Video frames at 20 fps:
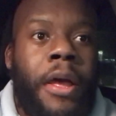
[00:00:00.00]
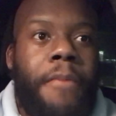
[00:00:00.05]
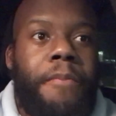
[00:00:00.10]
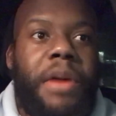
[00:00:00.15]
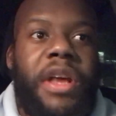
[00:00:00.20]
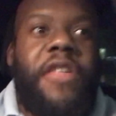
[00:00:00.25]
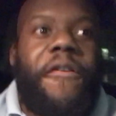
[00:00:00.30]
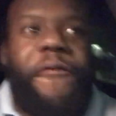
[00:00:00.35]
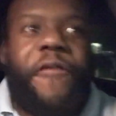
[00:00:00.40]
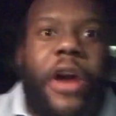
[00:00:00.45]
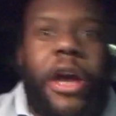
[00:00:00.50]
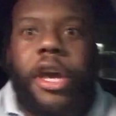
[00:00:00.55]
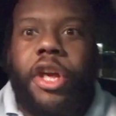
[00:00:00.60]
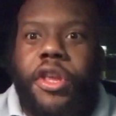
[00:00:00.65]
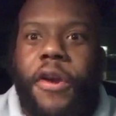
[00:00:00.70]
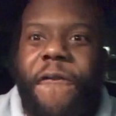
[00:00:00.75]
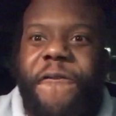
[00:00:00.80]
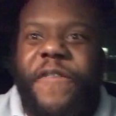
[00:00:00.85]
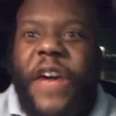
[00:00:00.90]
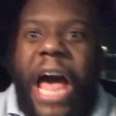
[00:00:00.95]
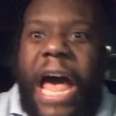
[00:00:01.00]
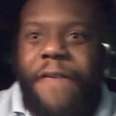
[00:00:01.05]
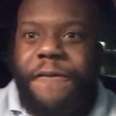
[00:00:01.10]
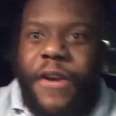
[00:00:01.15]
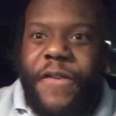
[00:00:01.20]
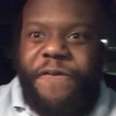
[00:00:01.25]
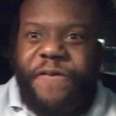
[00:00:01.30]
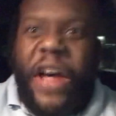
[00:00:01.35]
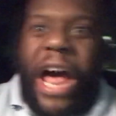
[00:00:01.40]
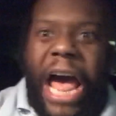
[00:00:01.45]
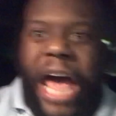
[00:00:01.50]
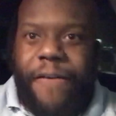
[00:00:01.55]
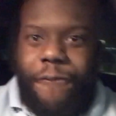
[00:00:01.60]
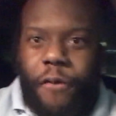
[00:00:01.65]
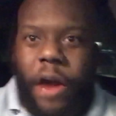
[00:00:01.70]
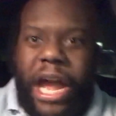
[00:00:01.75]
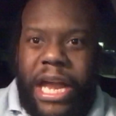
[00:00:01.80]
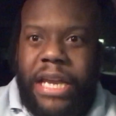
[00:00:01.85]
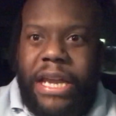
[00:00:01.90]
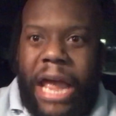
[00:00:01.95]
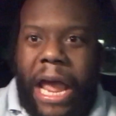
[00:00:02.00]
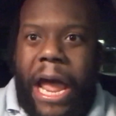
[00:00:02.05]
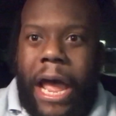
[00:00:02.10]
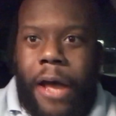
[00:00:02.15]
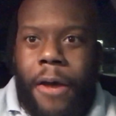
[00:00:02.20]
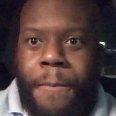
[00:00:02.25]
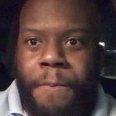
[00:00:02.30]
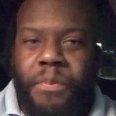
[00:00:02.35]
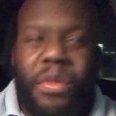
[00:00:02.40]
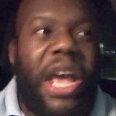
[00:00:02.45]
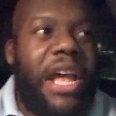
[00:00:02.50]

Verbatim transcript: Motherfucker, you're five and five right now.